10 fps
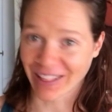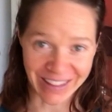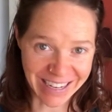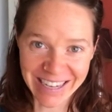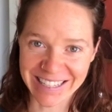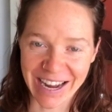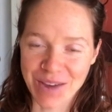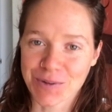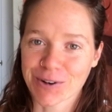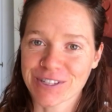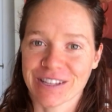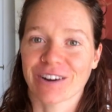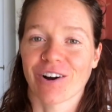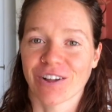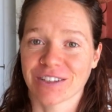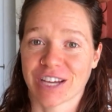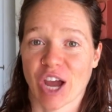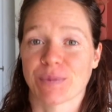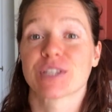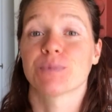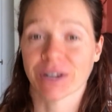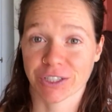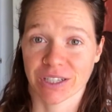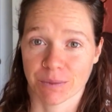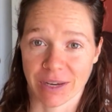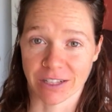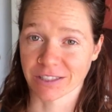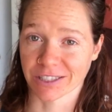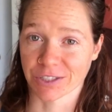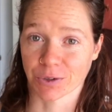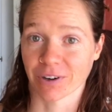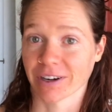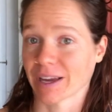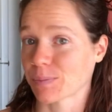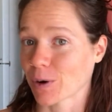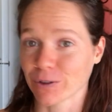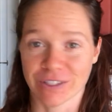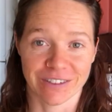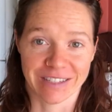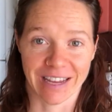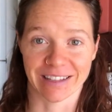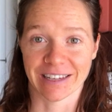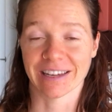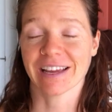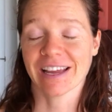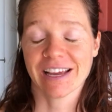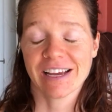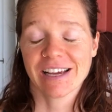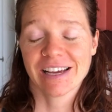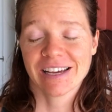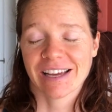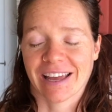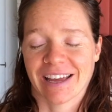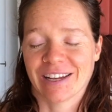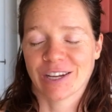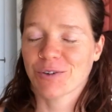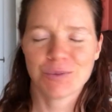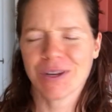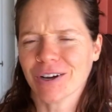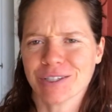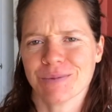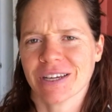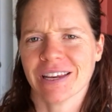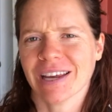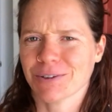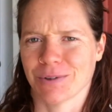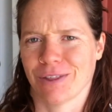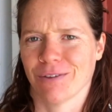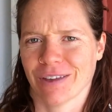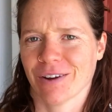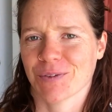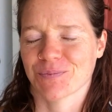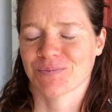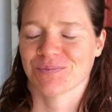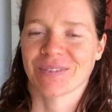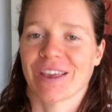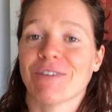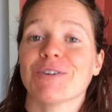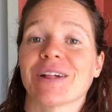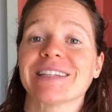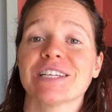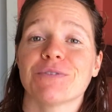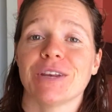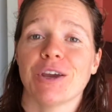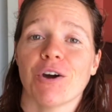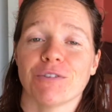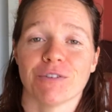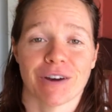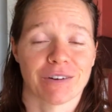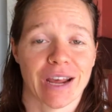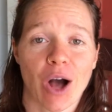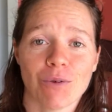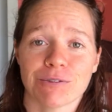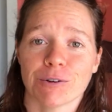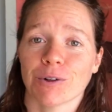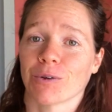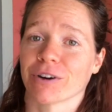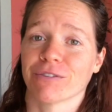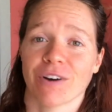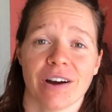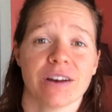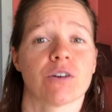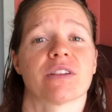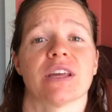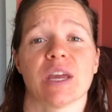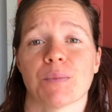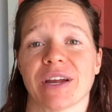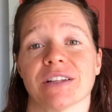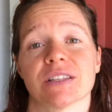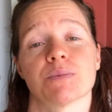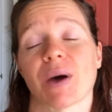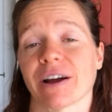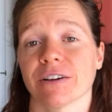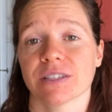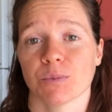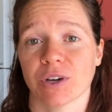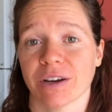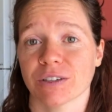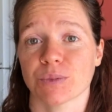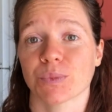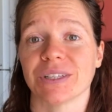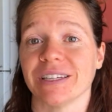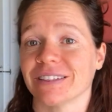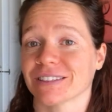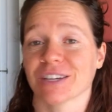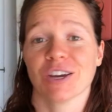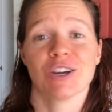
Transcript: Like I said, I post there all the time, especially on my Insta story. I post there daily, and it would be awesome to connect with you there. If you like this video, if you found it helpful or fun or think it might inspire someone else, please